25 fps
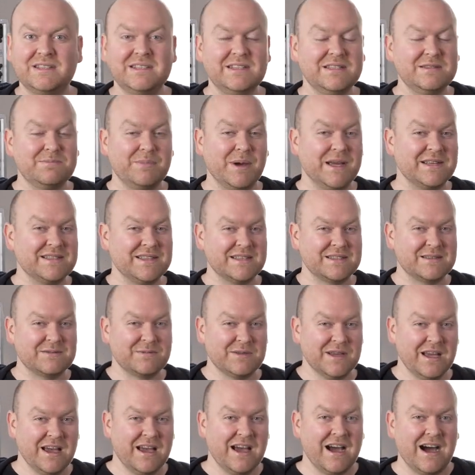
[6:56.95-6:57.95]
These
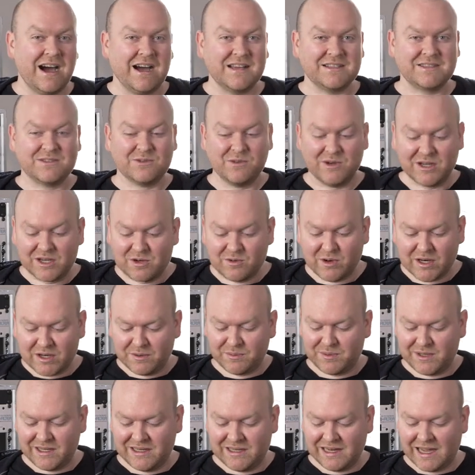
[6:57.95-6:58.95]
basses are so
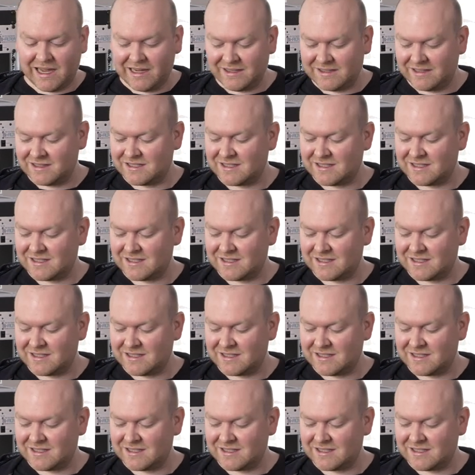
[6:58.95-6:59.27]
incredibly light.